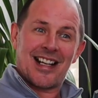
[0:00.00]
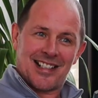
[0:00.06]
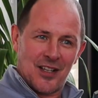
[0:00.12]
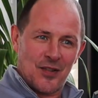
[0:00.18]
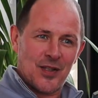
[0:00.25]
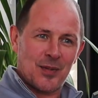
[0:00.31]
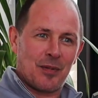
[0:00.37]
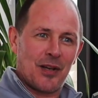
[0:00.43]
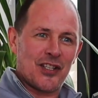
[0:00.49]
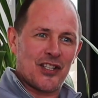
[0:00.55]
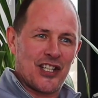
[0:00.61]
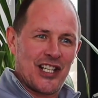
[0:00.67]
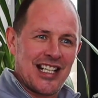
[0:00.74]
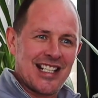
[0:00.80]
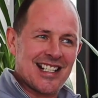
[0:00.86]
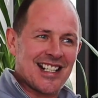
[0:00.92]
Excel
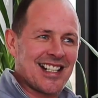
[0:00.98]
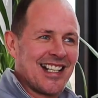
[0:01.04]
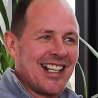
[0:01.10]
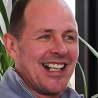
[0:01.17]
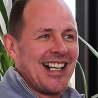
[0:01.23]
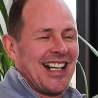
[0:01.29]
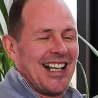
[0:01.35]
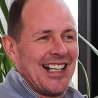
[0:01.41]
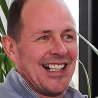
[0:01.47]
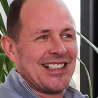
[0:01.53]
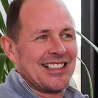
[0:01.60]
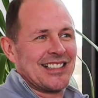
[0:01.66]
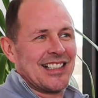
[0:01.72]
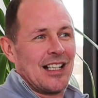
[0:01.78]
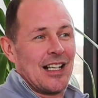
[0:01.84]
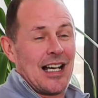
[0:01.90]
spreadsheets.
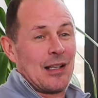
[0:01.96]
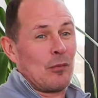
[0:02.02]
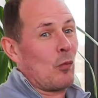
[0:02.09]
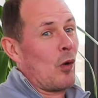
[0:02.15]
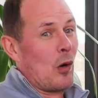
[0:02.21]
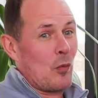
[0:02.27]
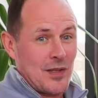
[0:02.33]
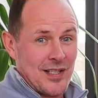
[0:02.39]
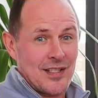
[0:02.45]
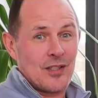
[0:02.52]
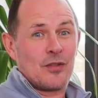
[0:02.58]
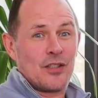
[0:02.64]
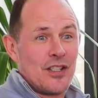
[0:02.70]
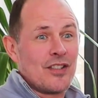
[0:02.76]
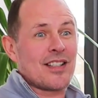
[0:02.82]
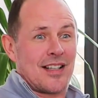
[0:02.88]
And while we
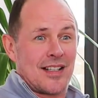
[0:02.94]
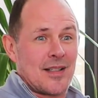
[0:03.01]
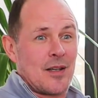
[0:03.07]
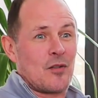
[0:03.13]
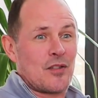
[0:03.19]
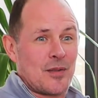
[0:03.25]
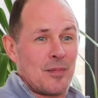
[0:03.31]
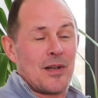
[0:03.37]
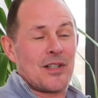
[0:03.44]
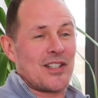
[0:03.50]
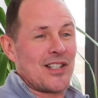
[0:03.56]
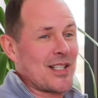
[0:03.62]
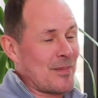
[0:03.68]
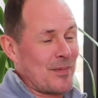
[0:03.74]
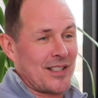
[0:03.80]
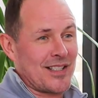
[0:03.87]
still use Excel
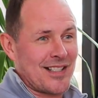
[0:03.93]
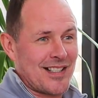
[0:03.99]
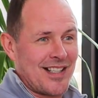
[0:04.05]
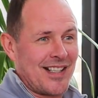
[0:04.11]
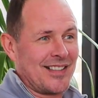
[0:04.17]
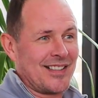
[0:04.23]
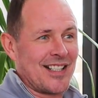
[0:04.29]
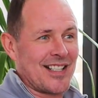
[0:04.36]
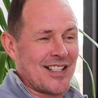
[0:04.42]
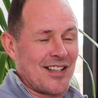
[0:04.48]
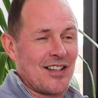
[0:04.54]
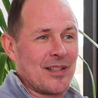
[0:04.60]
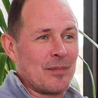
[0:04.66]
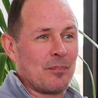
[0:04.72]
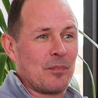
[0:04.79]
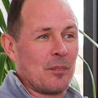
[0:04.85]
spreadsheets because they
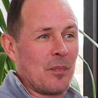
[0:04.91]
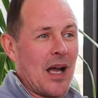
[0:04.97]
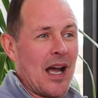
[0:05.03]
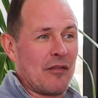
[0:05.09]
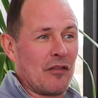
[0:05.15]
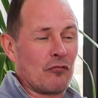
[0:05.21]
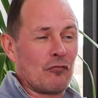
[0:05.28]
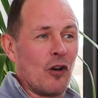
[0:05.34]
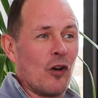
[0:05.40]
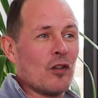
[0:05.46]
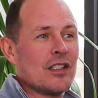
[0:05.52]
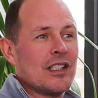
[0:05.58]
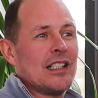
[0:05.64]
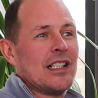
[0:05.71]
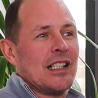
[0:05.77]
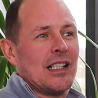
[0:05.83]
certainly have a role,